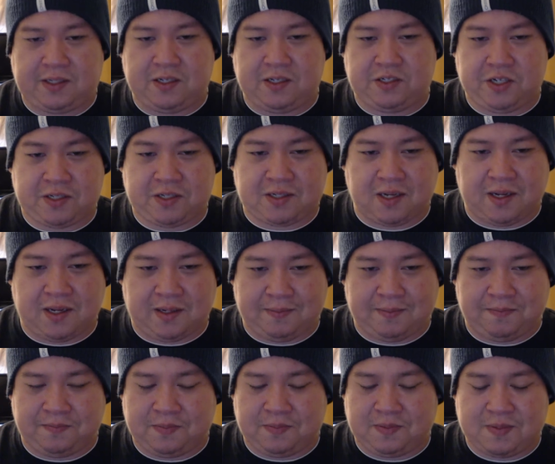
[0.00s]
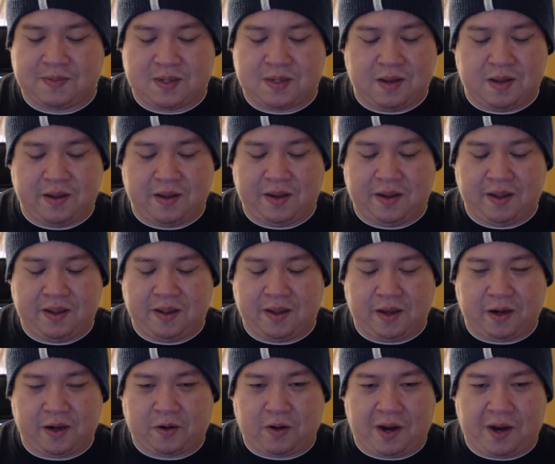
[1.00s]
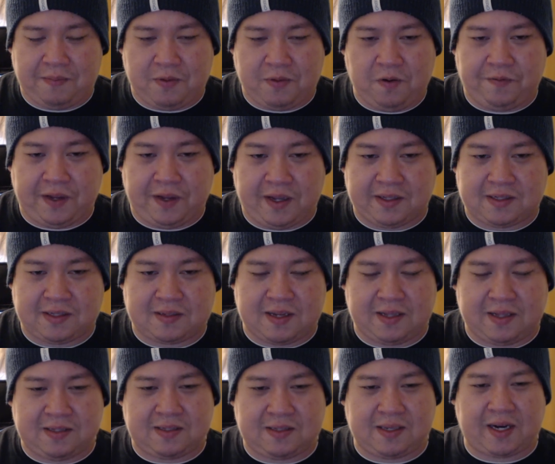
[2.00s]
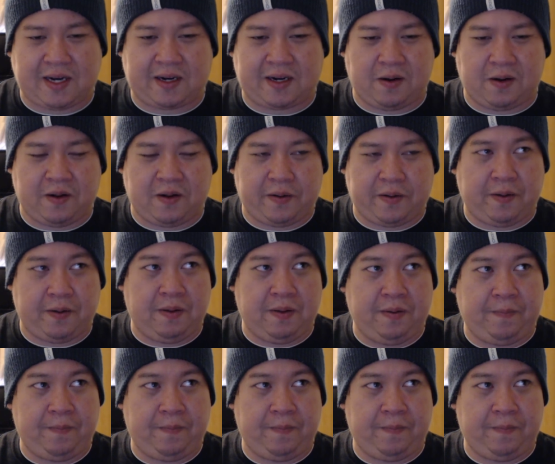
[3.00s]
this is just a a great movie. It's like